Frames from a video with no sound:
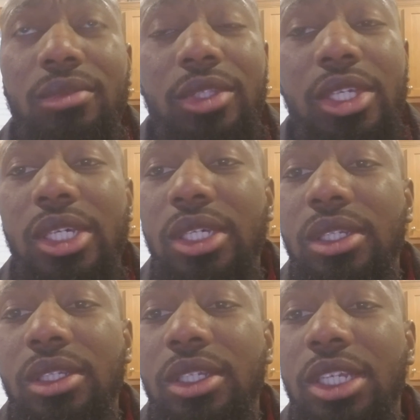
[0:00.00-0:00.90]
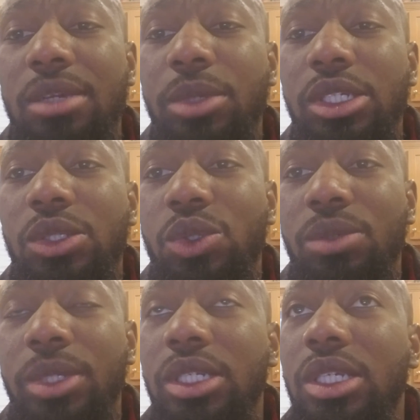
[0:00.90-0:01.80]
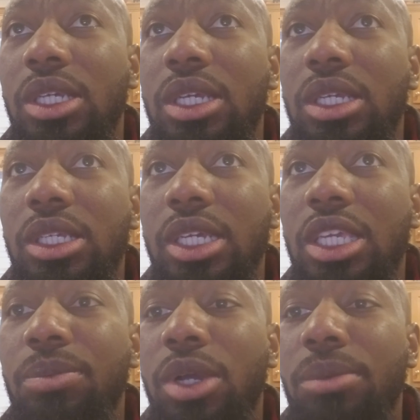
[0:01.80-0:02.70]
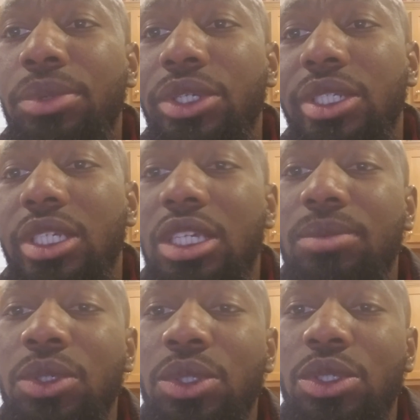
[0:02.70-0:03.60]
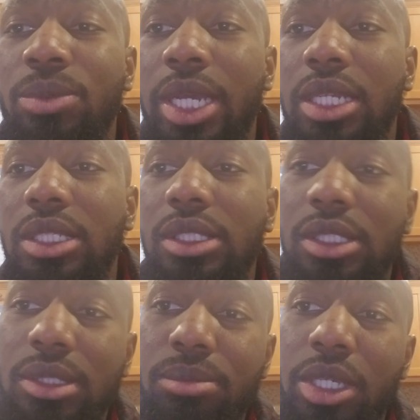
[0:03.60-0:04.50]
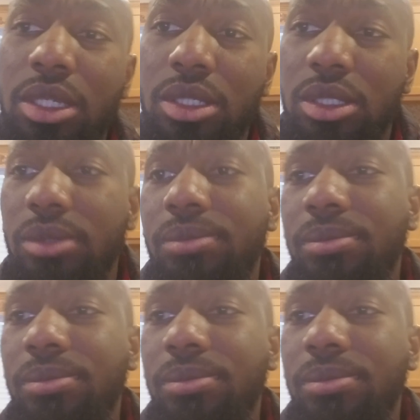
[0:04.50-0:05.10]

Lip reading: yeah, it ain't much to it. But yeah, keep on pushing. Keep doing you, man. Peace.